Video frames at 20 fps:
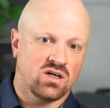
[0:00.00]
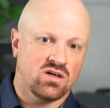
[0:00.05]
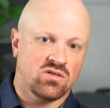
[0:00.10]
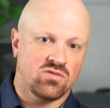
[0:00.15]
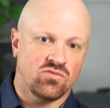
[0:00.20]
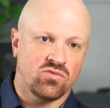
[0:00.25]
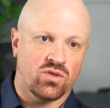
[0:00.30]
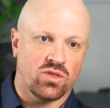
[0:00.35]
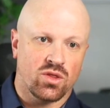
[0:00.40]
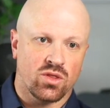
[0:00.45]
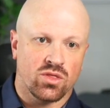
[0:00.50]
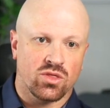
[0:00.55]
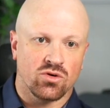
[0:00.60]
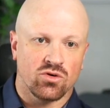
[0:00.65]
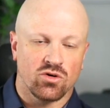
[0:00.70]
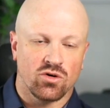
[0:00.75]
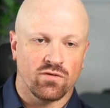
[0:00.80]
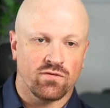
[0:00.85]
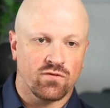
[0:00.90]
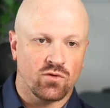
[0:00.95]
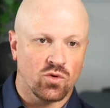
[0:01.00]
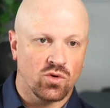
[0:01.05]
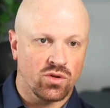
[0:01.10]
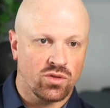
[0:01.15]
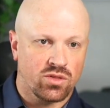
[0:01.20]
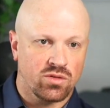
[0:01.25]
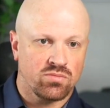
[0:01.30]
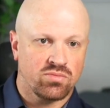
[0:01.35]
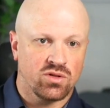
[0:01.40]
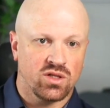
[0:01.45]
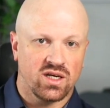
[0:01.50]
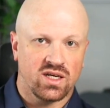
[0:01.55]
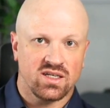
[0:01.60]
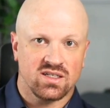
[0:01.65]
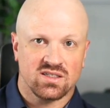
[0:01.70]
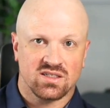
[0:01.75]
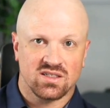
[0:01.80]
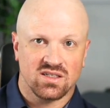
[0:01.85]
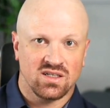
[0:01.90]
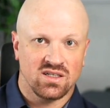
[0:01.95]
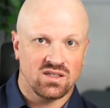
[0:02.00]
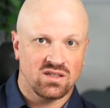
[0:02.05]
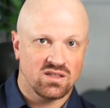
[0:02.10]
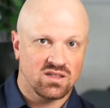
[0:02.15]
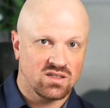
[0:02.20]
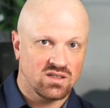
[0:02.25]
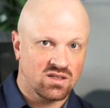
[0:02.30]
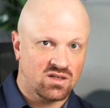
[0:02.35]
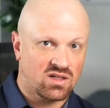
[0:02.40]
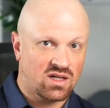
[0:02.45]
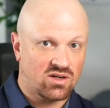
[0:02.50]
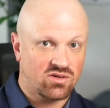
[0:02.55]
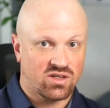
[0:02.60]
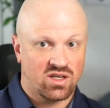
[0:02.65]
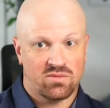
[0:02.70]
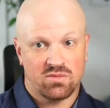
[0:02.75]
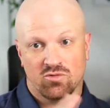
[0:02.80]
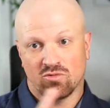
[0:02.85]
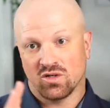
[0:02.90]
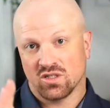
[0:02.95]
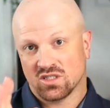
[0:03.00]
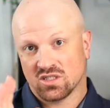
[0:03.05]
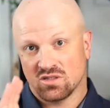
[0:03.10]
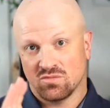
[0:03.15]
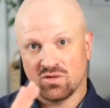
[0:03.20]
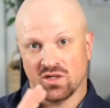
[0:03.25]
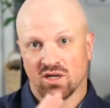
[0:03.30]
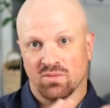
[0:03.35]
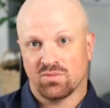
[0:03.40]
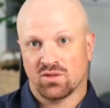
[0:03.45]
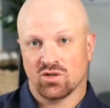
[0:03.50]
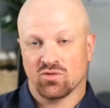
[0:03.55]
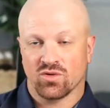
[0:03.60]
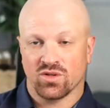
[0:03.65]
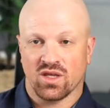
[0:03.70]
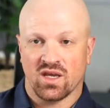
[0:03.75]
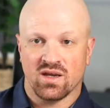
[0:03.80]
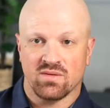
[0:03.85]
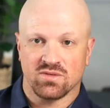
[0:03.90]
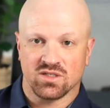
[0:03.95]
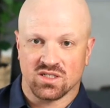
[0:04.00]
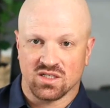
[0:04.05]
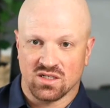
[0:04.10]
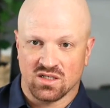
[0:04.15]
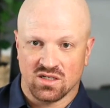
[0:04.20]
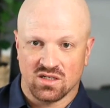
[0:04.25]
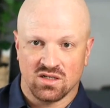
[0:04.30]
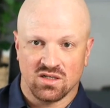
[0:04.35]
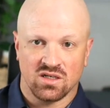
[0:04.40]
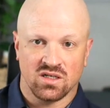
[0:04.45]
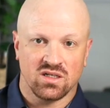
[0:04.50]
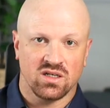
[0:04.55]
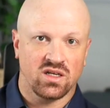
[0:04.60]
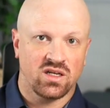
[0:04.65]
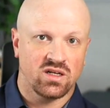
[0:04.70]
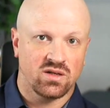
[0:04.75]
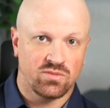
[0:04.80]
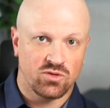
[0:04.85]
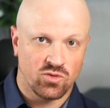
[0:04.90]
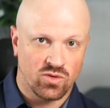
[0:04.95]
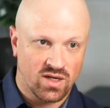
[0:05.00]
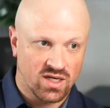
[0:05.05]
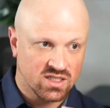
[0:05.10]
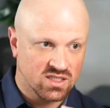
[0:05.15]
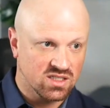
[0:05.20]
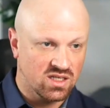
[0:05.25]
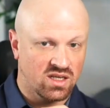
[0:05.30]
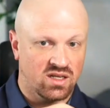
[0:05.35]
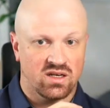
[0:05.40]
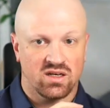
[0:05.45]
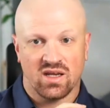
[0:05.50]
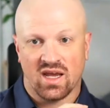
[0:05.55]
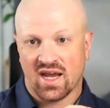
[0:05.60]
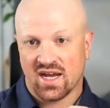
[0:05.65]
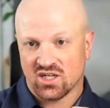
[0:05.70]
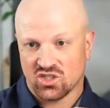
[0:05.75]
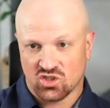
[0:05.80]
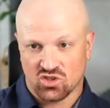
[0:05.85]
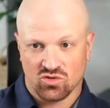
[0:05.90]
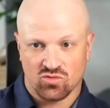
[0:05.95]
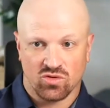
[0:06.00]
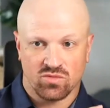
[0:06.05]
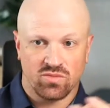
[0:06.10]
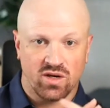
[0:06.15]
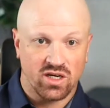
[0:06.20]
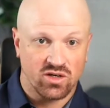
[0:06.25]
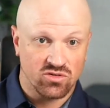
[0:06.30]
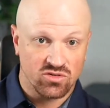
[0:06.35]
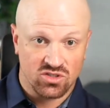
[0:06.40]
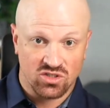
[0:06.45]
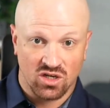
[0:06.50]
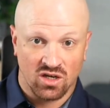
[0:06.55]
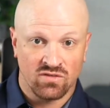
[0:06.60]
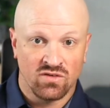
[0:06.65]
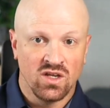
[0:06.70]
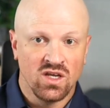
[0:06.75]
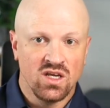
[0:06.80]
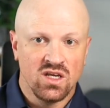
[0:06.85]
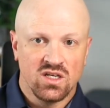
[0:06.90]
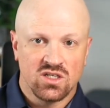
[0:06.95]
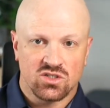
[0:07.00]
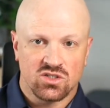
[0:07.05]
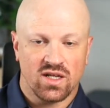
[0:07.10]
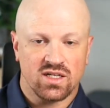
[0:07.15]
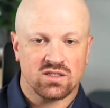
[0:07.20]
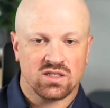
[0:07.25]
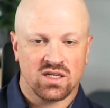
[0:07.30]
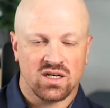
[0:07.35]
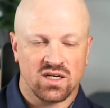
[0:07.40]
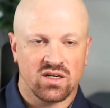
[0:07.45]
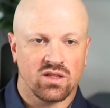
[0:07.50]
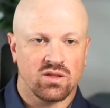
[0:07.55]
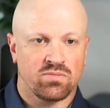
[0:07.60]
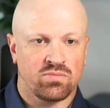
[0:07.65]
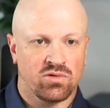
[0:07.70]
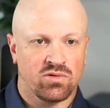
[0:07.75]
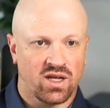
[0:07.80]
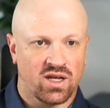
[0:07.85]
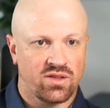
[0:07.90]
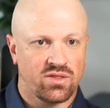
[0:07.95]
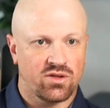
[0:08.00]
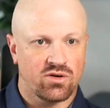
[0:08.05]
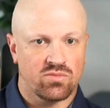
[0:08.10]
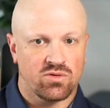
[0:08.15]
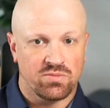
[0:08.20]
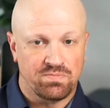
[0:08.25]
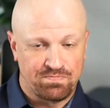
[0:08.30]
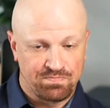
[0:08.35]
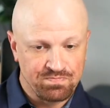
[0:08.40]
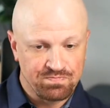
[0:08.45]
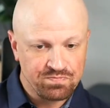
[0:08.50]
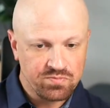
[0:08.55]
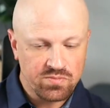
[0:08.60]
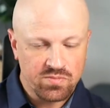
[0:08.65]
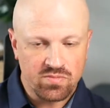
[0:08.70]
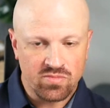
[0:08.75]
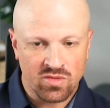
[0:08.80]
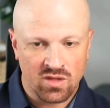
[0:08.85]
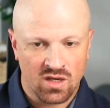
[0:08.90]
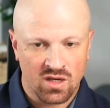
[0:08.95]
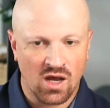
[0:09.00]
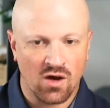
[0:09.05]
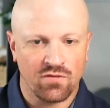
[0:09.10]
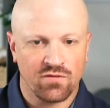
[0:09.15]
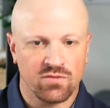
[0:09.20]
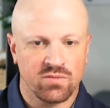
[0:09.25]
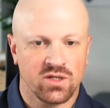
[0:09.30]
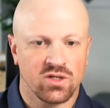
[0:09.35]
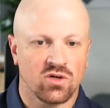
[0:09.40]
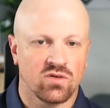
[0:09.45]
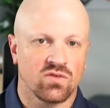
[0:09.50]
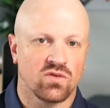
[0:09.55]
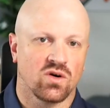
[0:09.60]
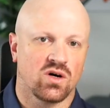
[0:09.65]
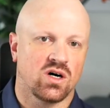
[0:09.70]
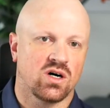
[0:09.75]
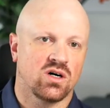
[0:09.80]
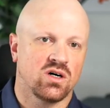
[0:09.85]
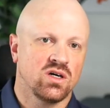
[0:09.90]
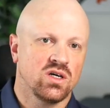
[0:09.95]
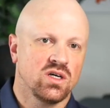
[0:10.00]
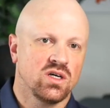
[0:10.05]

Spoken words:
with a third or fourth place in the cloud game. It wants to be up there with Amazon and AWS and Azure with Microsoft. So that's kind of the plan there. But Alphabet overall